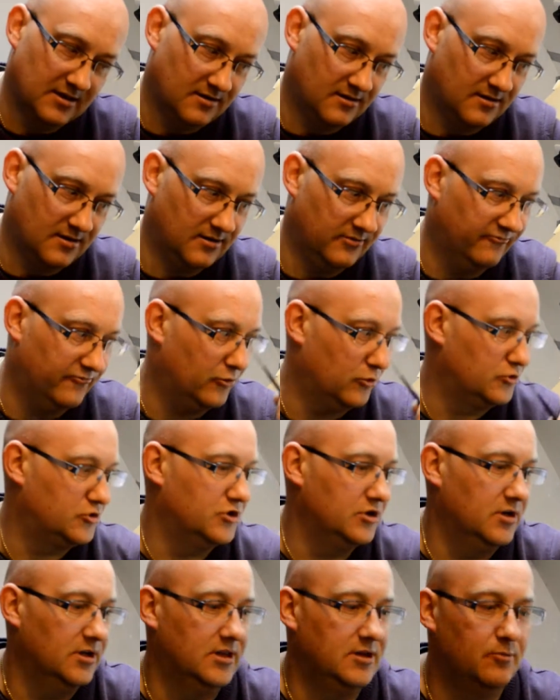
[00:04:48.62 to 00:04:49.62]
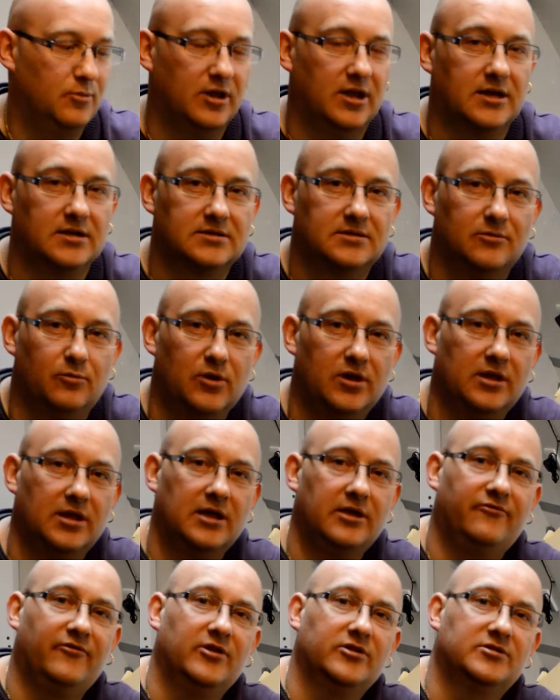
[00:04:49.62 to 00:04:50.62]
Unfortunately, but that's the way
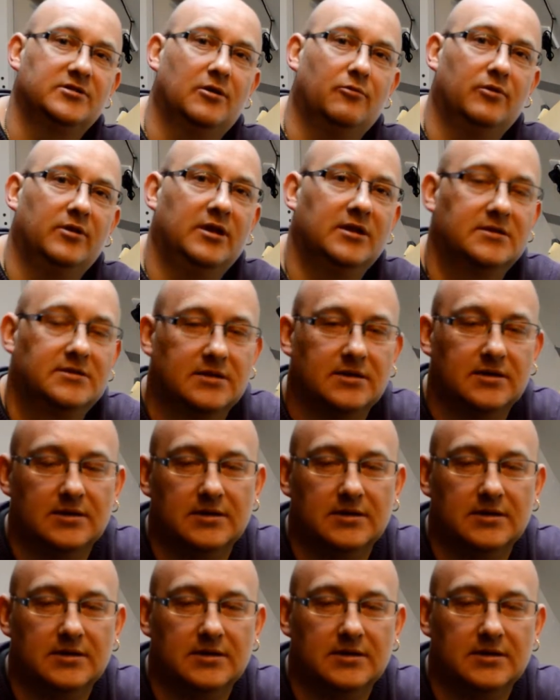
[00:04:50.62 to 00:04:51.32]
life is nowadays,